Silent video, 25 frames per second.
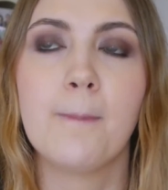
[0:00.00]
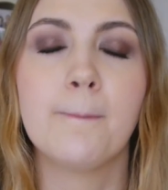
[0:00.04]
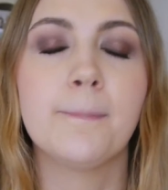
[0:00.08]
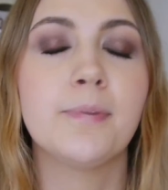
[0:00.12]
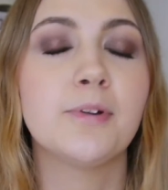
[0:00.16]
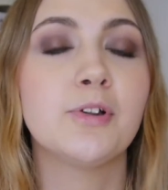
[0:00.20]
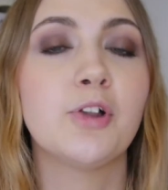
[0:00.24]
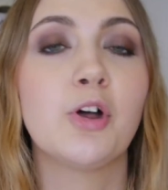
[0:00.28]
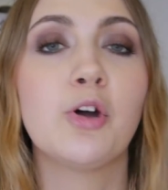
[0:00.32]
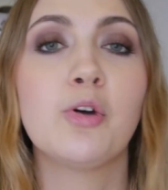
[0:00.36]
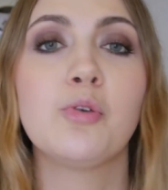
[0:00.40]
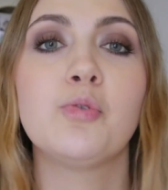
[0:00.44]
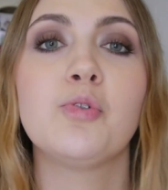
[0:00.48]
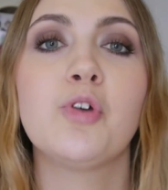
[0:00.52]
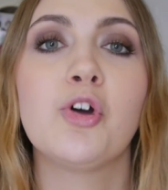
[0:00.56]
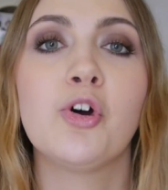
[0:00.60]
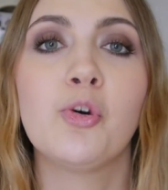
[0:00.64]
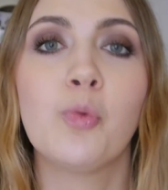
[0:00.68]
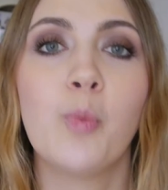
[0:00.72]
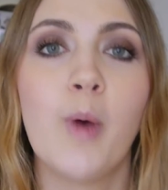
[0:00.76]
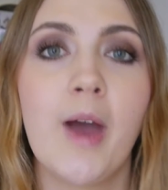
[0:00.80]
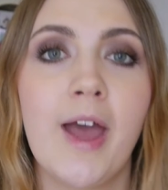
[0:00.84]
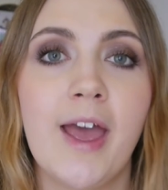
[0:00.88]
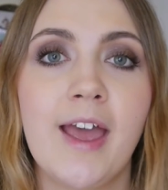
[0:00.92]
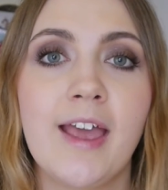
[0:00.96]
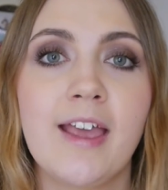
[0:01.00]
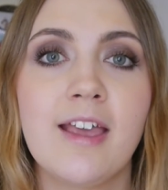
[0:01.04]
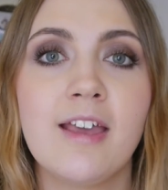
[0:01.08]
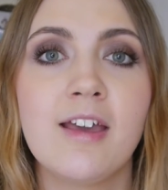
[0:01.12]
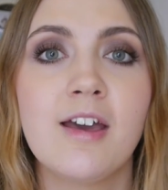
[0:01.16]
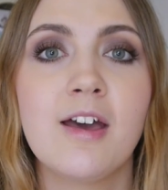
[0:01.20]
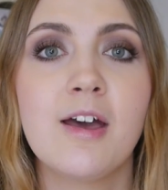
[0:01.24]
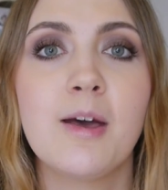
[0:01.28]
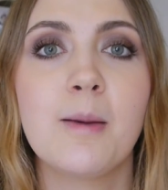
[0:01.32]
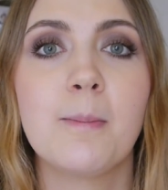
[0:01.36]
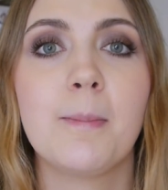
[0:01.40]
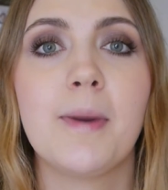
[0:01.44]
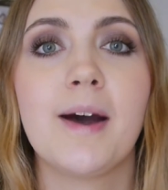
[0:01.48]
blown away
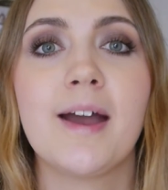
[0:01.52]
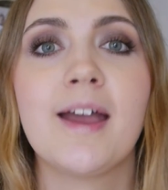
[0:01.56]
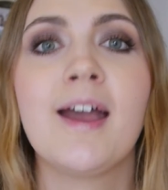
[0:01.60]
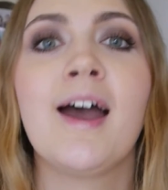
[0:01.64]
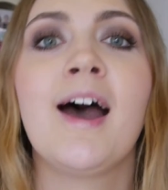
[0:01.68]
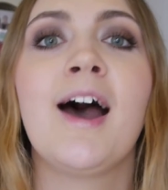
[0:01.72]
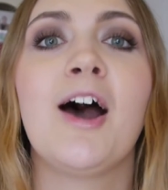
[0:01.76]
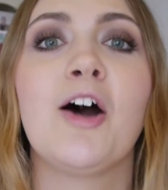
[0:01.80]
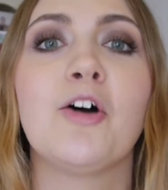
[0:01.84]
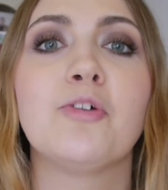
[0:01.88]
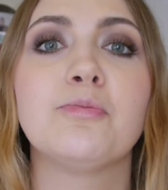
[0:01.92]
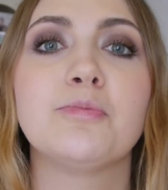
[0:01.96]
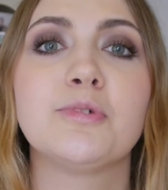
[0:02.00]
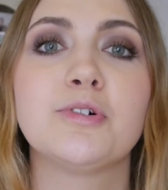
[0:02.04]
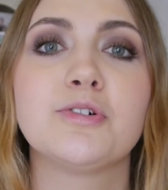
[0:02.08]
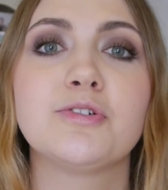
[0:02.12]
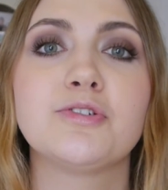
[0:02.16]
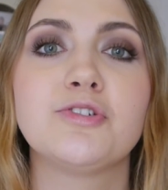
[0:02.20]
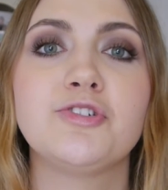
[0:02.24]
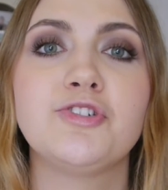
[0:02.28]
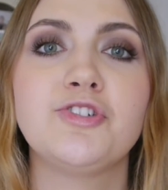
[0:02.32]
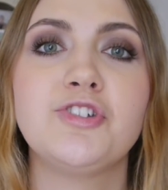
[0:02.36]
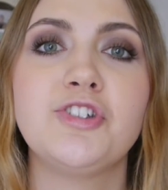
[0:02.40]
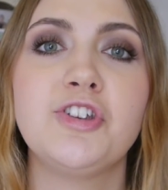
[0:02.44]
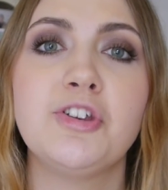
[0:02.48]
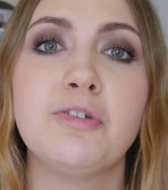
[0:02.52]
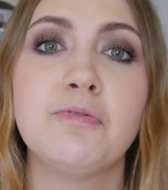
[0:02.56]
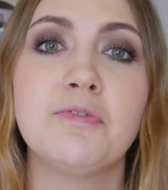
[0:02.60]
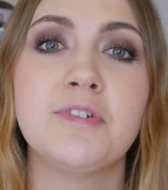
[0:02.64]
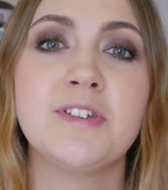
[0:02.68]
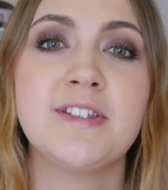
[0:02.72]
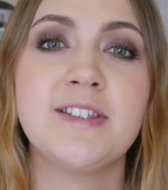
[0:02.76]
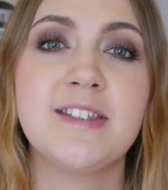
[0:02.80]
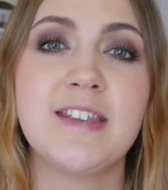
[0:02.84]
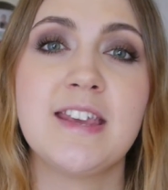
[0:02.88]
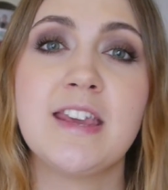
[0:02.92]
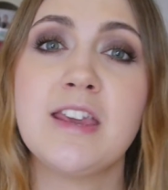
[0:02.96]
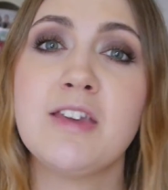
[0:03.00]
by how much you
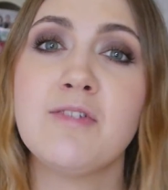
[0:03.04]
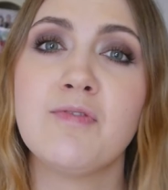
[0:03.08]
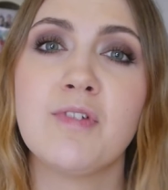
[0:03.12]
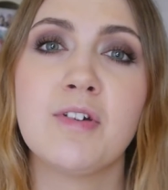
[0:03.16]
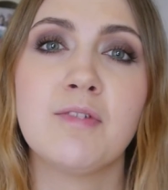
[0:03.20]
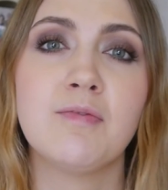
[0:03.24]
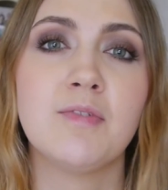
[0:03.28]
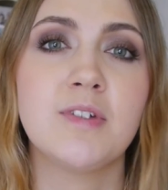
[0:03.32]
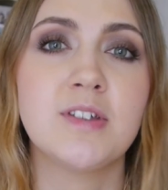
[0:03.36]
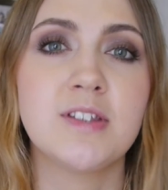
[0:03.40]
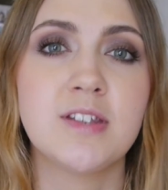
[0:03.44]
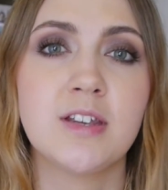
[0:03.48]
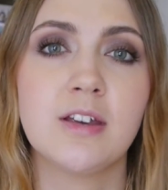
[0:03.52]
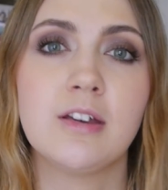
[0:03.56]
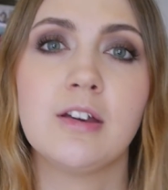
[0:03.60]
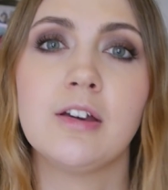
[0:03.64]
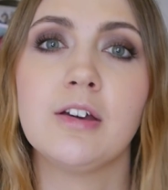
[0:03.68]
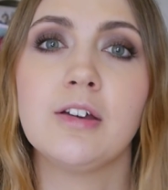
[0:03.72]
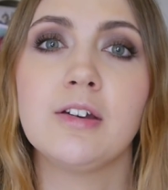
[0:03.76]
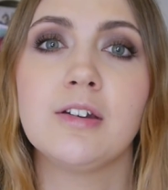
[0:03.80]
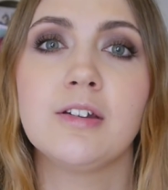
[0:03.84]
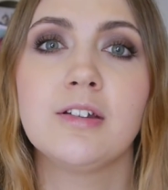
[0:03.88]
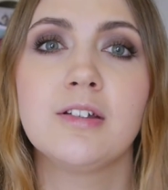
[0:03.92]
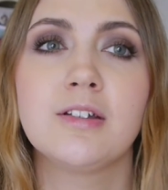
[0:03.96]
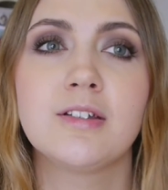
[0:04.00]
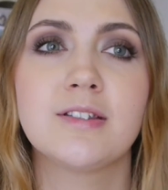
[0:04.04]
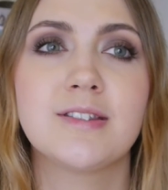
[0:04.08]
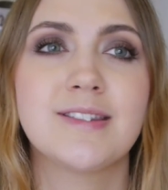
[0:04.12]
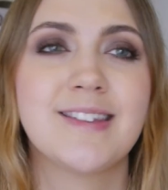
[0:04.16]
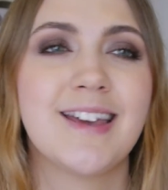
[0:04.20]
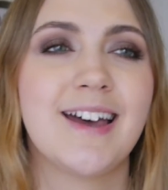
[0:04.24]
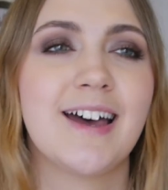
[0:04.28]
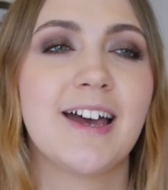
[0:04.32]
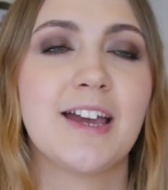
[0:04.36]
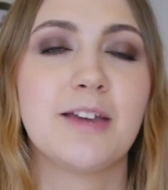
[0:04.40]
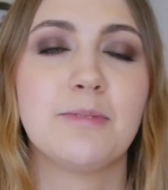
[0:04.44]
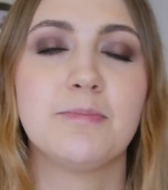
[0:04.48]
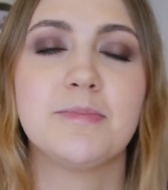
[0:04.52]
receive in return,
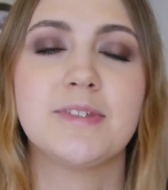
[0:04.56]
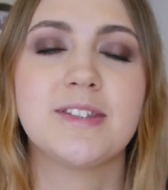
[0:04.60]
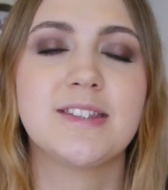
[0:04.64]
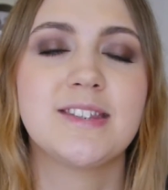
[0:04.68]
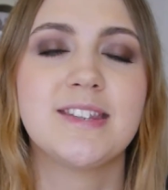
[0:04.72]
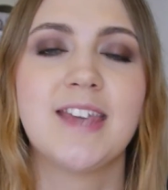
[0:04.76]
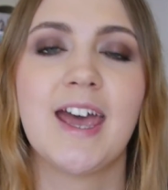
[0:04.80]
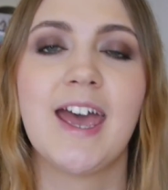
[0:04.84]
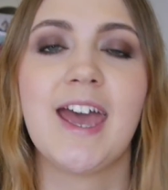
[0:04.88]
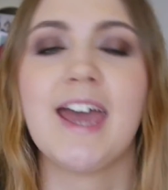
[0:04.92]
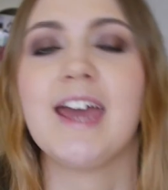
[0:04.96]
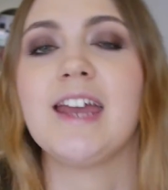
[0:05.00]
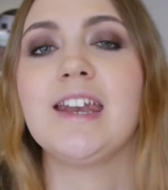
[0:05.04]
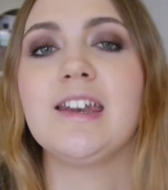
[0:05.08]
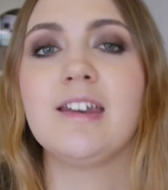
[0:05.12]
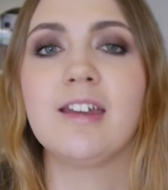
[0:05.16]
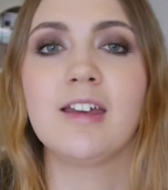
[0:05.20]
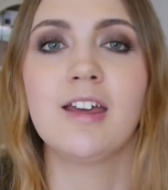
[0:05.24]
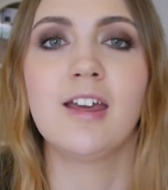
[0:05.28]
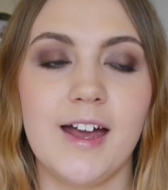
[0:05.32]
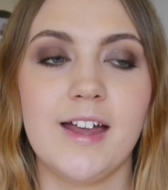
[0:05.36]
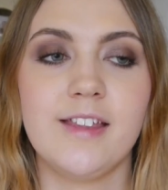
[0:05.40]
times 10.